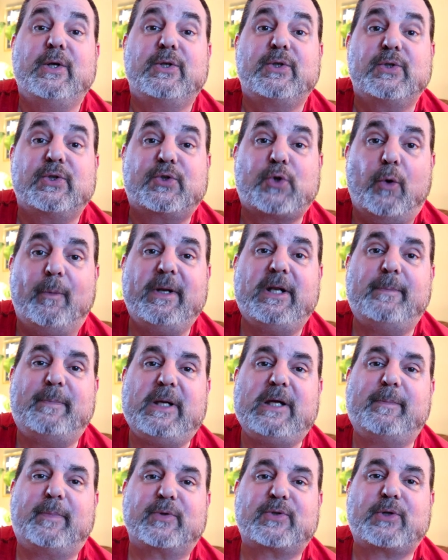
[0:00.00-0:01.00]
So many
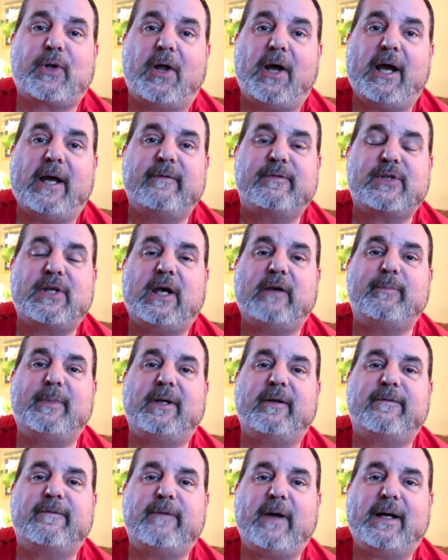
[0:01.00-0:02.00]
people's lives have
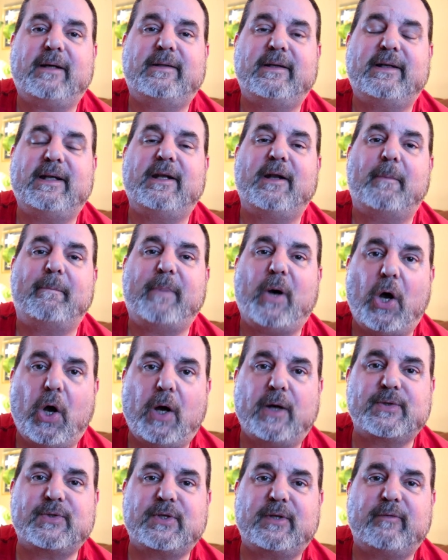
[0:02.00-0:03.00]
been affected in a
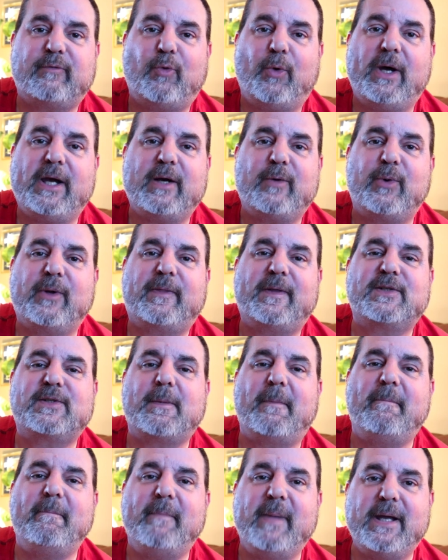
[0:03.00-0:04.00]
positive way with this
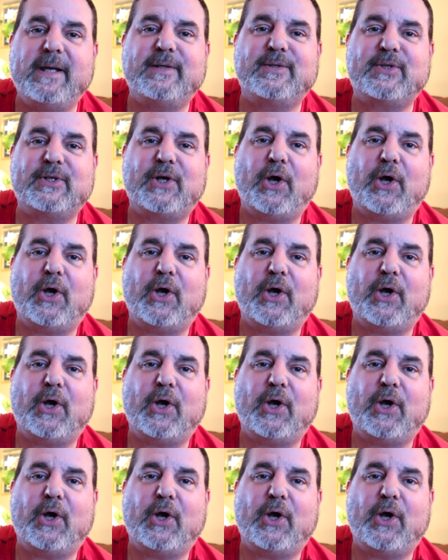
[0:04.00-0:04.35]
amazing